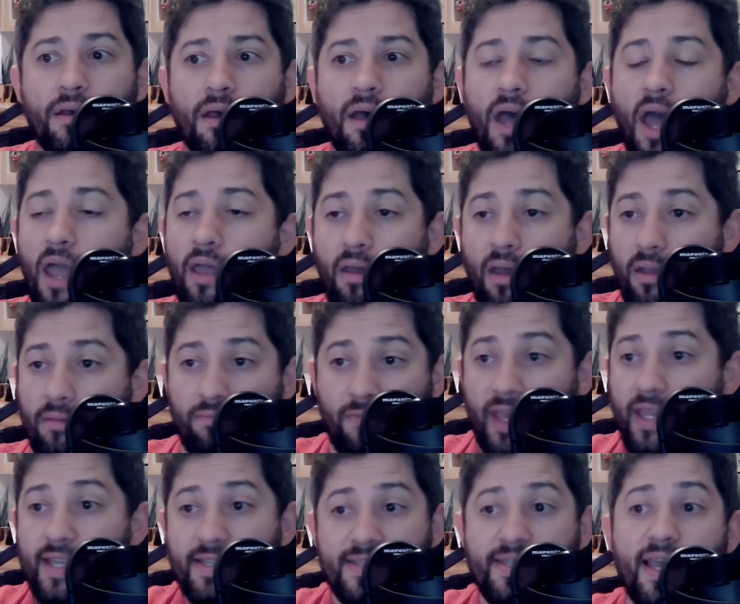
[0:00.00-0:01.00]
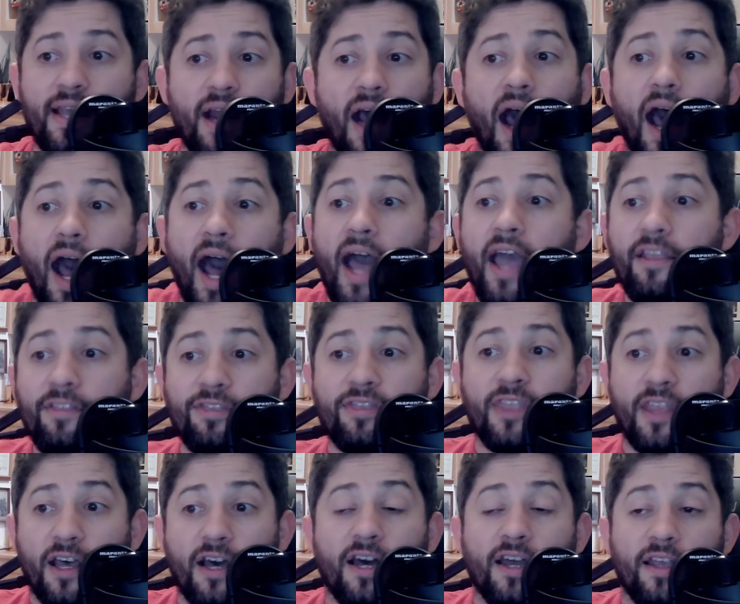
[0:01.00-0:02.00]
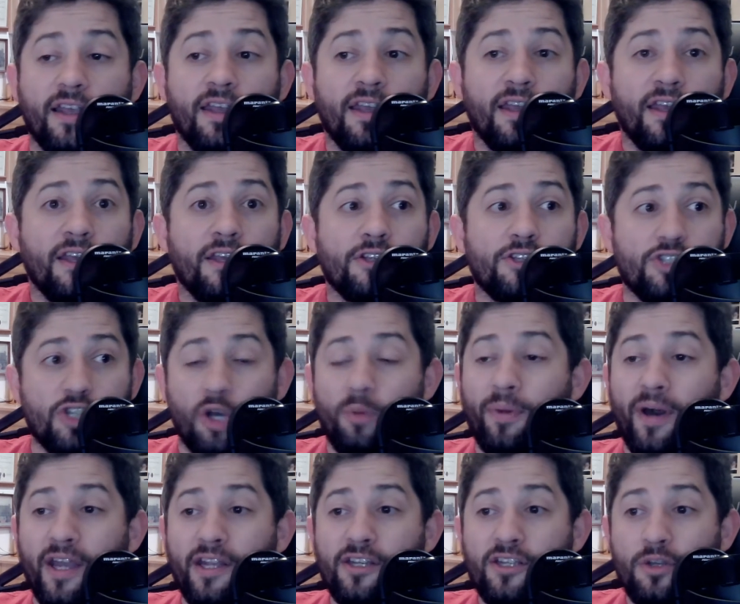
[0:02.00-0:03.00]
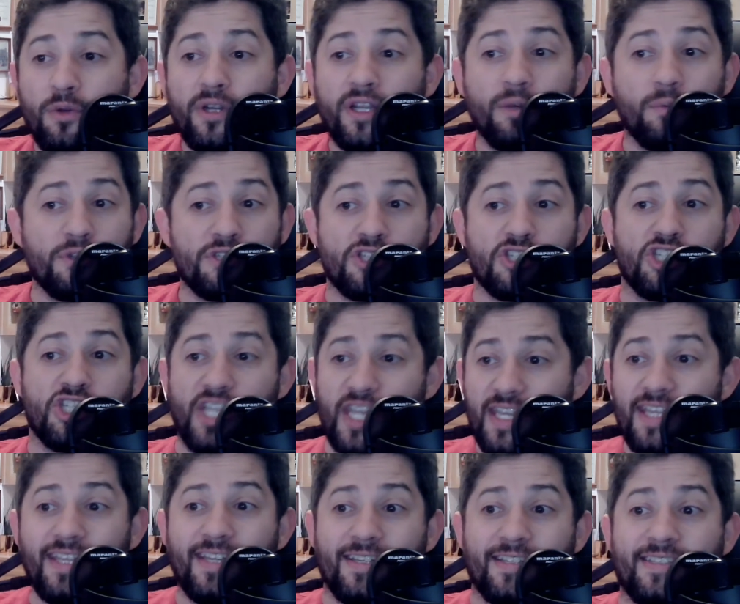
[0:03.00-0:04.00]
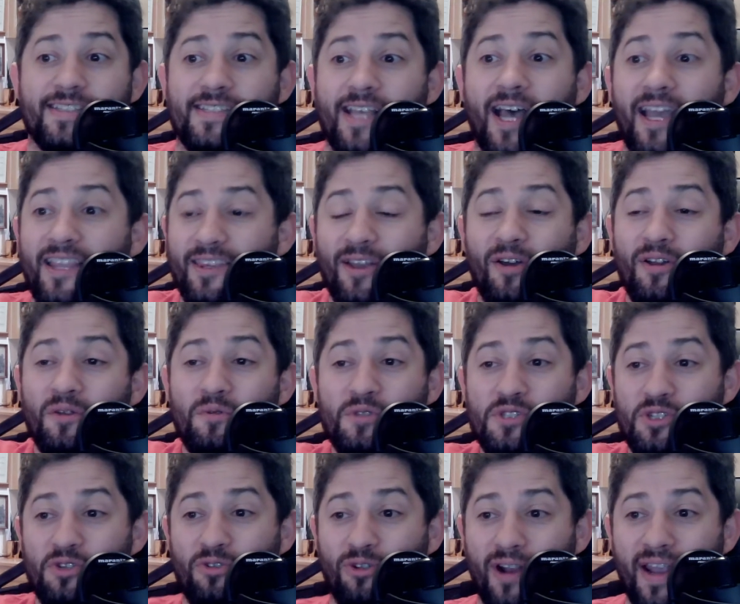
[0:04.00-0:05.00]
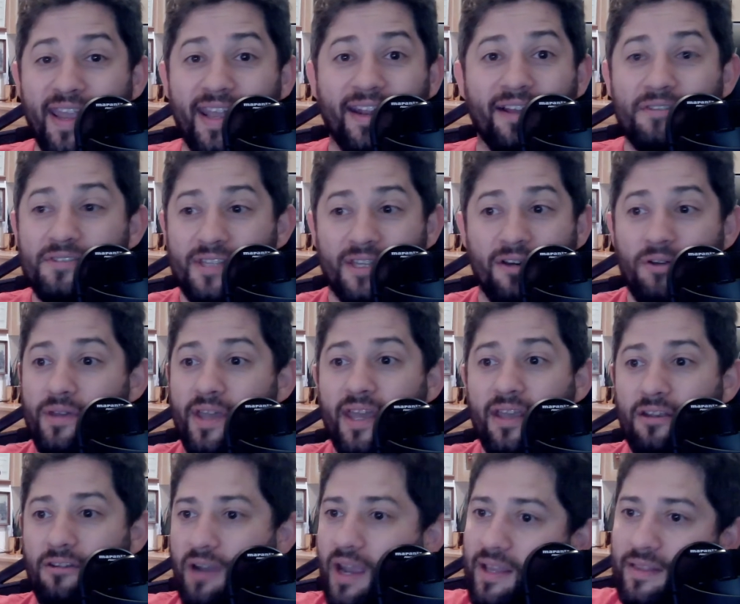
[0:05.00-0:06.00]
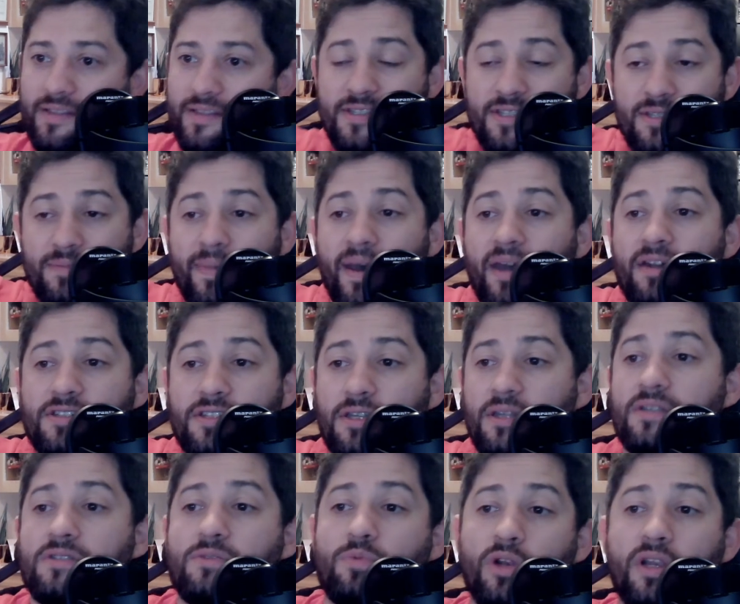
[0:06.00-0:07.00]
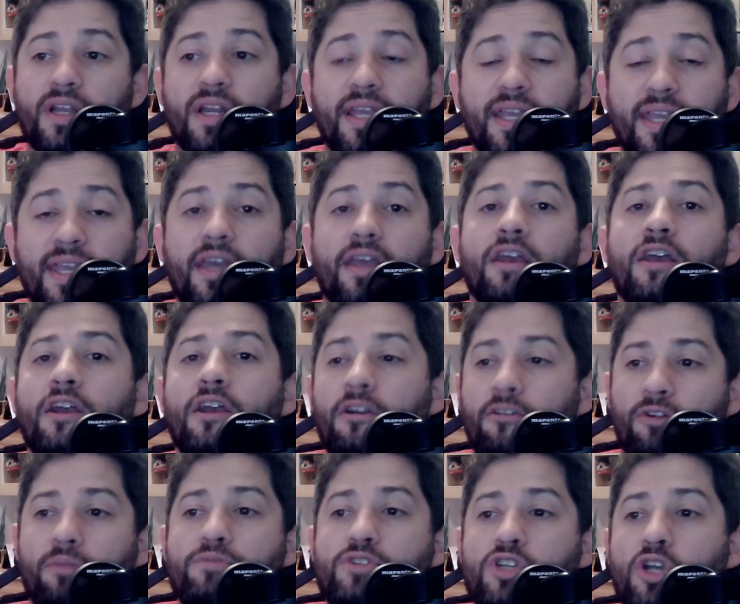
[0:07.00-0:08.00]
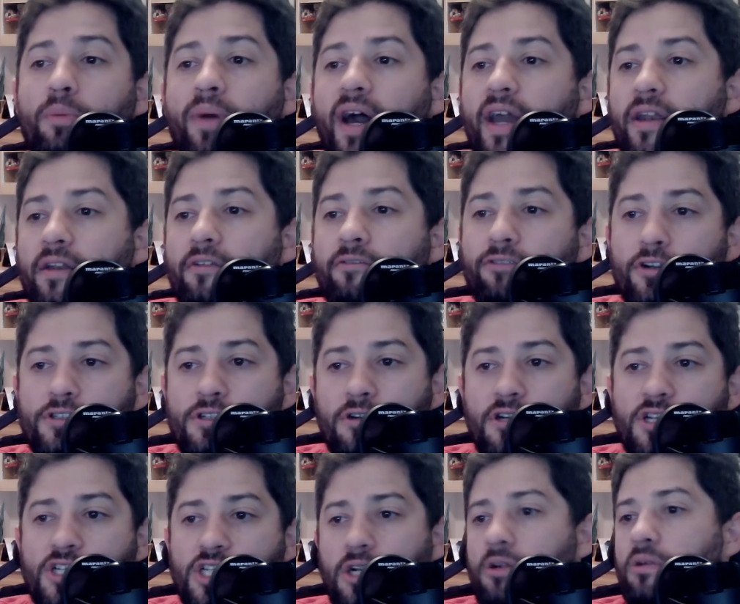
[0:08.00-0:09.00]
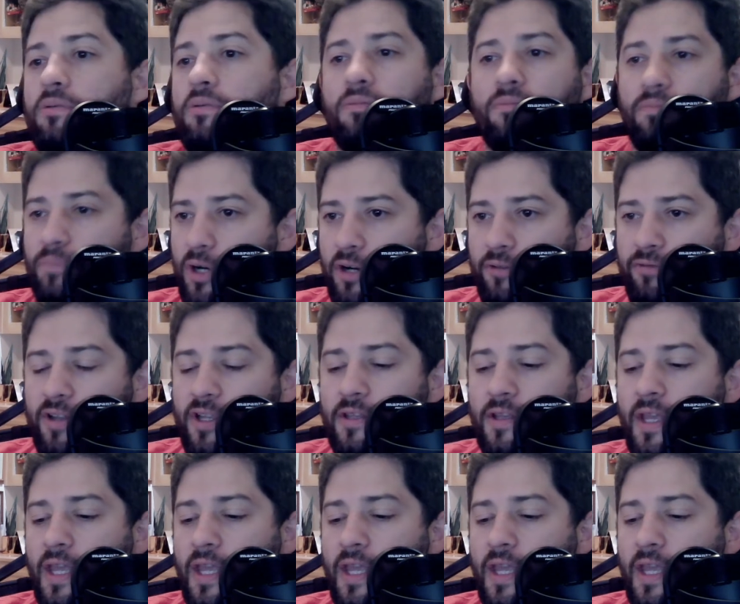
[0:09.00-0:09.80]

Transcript: I, like I said, I thought Joe Biden doing it was genius. I thought it was great. I was like, okay, great. This is about as good as we're going to get from Joe Biden for attorney general. Perfect.